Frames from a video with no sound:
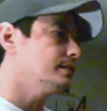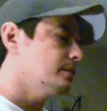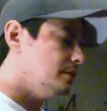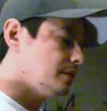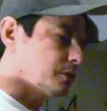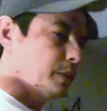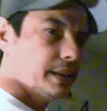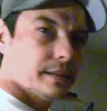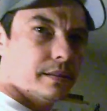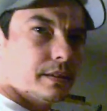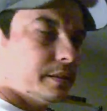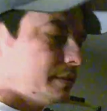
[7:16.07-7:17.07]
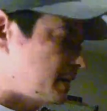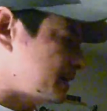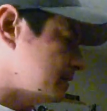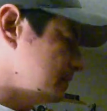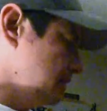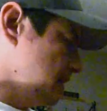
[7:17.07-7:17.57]
called a wet install. Sorry, I
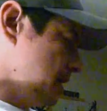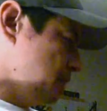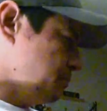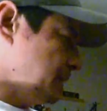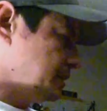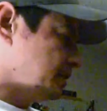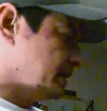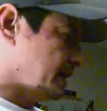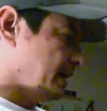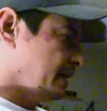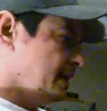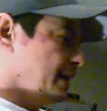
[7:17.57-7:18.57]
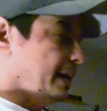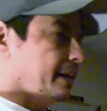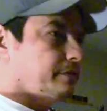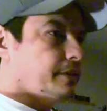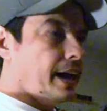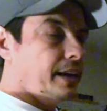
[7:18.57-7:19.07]
didn't mention that.
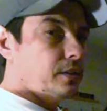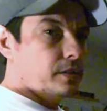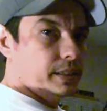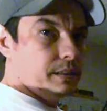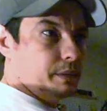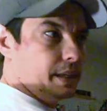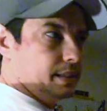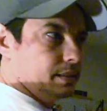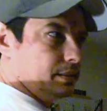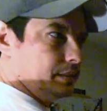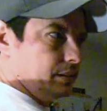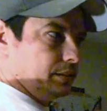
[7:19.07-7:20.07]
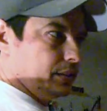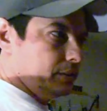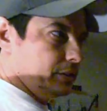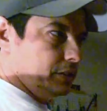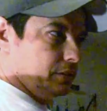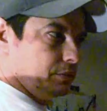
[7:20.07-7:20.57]
If I don't explain this clearly to
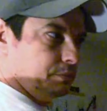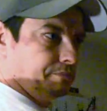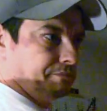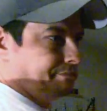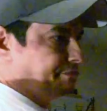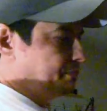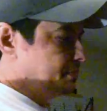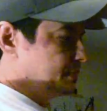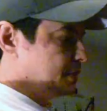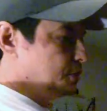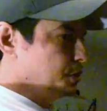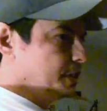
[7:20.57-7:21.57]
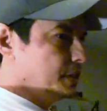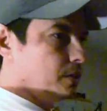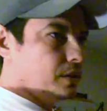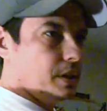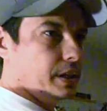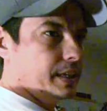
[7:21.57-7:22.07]
you, you can go
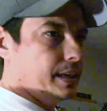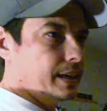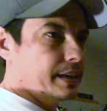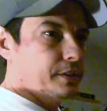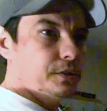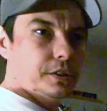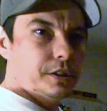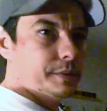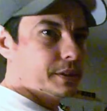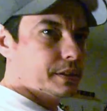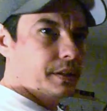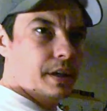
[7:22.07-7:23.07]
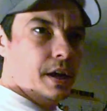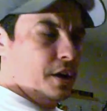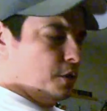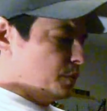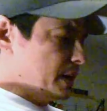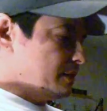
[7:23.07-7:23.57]
on YouTube or
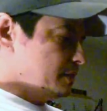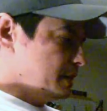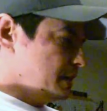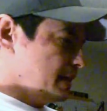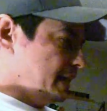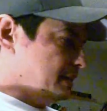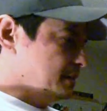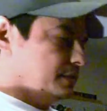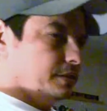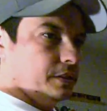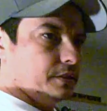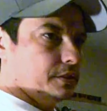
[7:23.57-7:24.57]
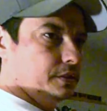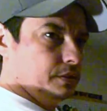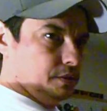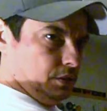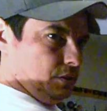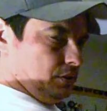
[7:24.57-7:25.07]
whatever and just search
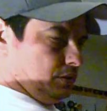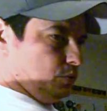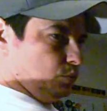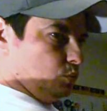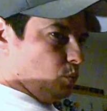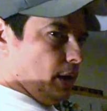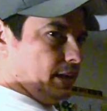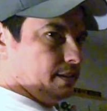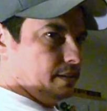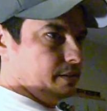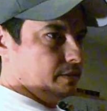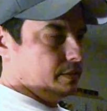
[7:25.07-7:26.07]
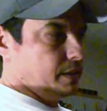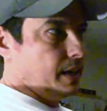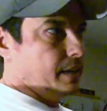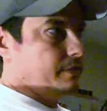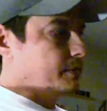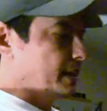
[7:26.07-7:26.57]
wet
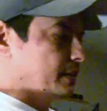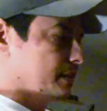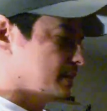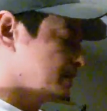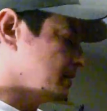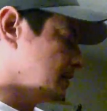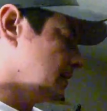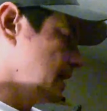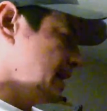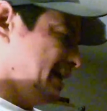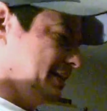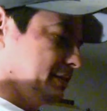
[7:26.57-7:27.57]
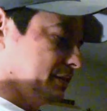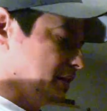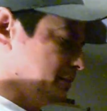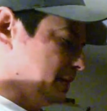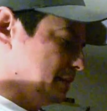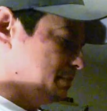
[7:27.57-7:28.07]
vinyl install, and there's going
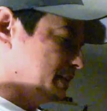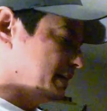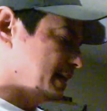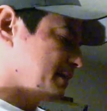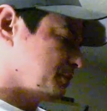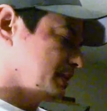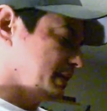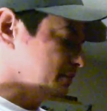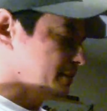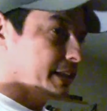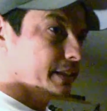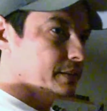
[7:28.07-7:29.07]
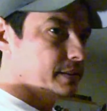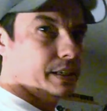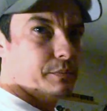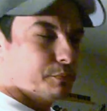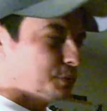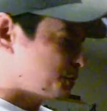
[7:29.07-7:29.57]
to be a plethora of videos that are
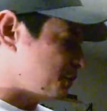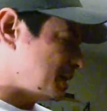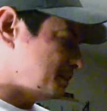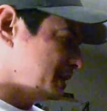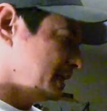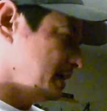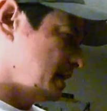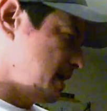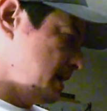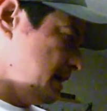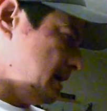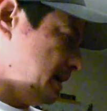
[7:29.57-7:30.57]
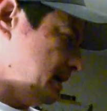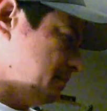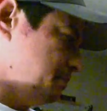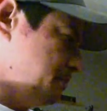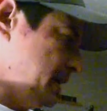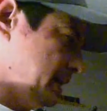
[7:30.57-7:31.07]
probably
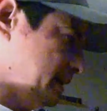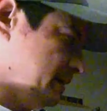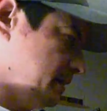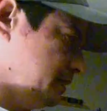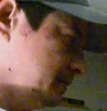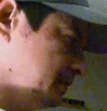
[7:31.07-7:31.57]
better